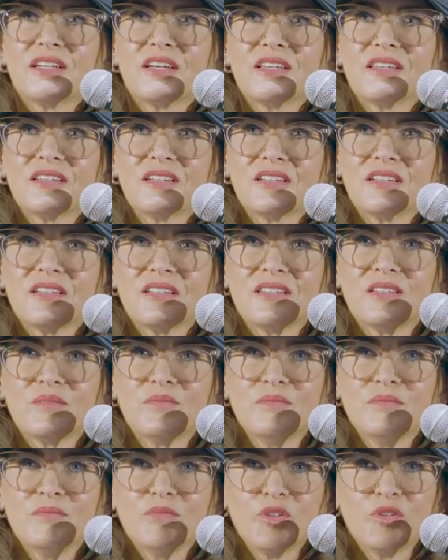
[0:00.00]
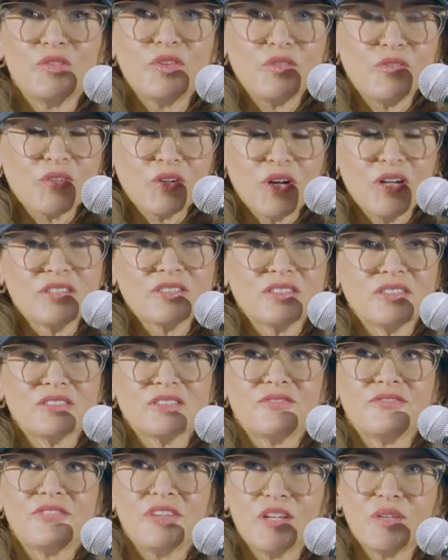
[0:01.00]
And I think the movie for us is
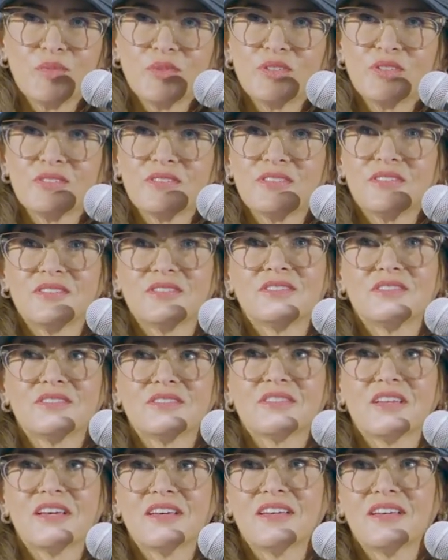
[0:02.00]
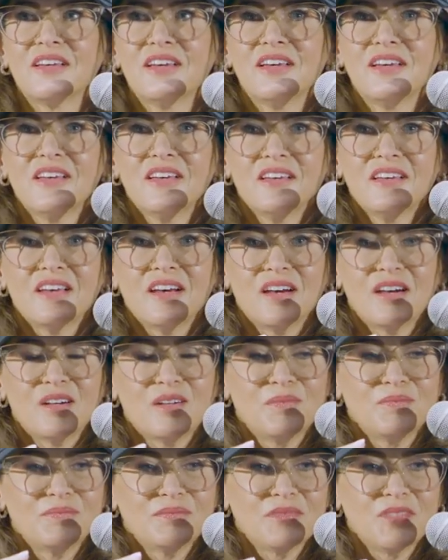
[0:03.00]
a fable. It's like,
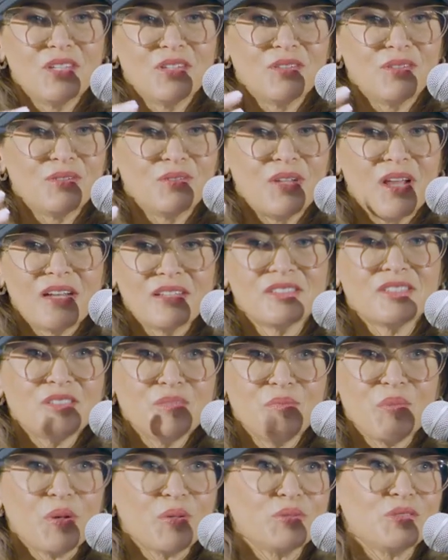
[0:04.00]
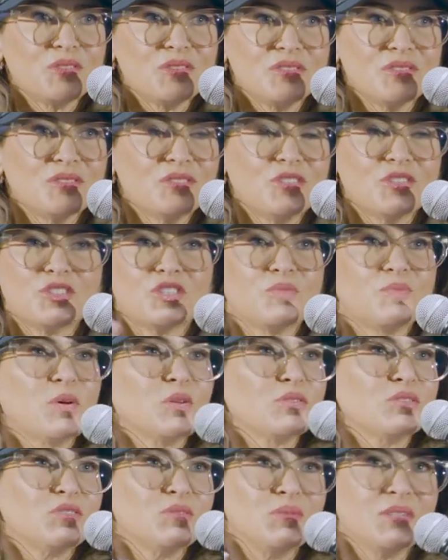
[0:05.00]
Um, you know, not supposed to, you're
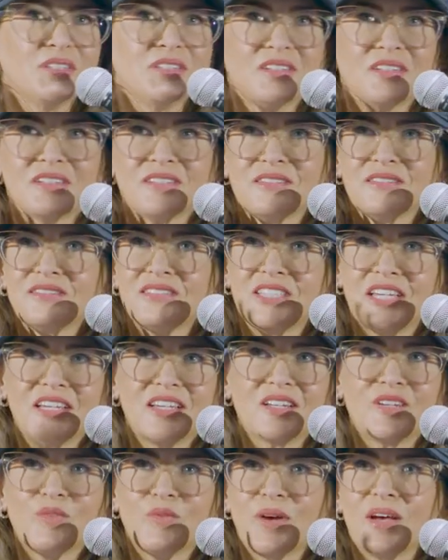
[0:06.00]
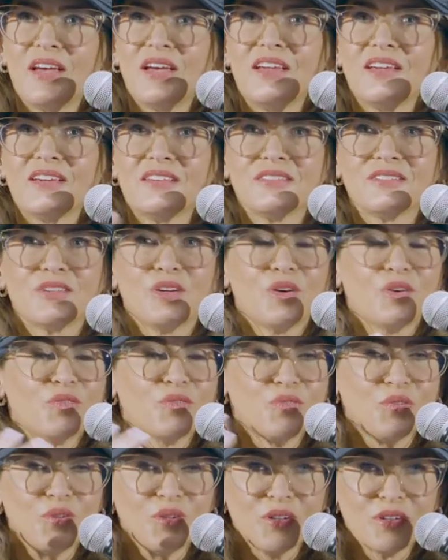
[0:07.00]
supposed to be taken away and go
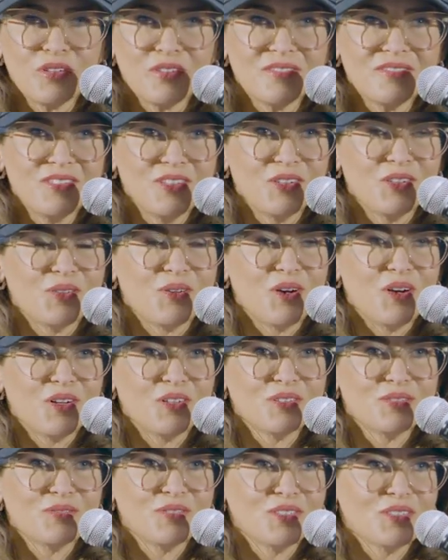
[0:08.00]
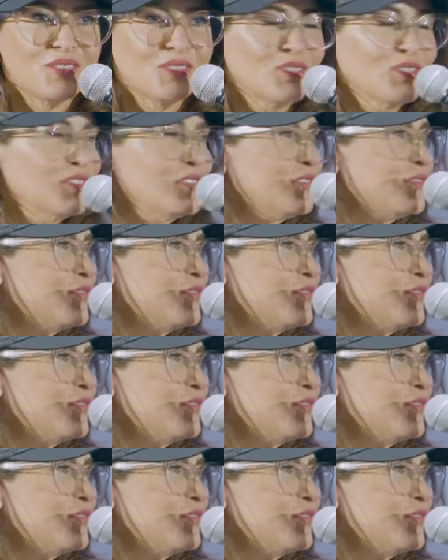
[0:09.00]
for, you know, all of the